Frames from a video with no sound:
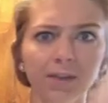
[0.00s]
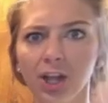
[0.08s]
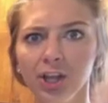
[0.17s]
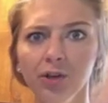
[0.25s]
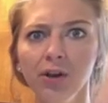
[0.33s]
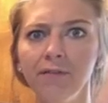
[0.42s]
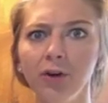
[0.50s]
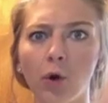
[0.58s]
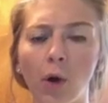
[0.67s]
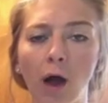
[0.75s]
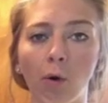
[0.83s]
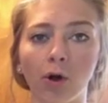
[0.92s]
you never
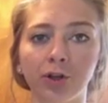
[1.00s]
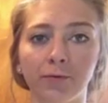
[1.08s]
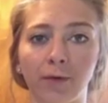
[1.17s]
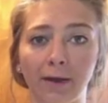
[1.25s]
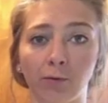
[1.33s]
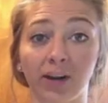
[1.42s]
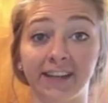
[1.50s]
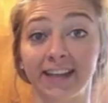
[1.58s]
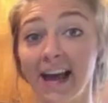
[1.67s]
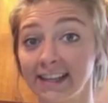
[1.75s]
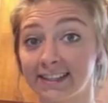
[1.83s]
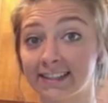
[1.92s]
know how well you might want to
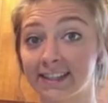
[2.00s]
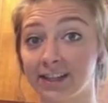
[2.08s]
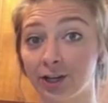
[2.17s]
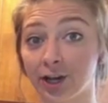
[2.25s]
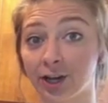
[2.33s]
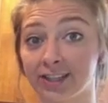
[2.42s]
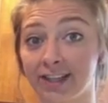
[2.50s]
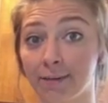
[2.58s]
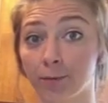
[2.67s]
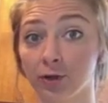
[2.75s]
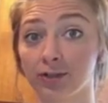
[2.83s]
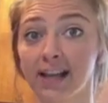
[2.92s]
test your
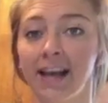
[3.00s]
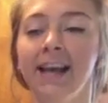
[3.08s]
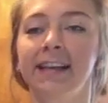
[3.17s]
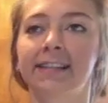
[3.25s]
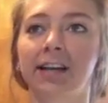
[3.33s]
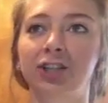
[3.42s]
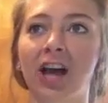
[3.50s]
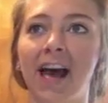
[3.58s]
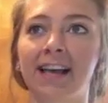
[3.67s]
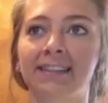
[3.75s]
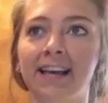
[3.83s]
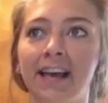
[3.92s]
samples, such
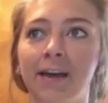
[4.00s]
as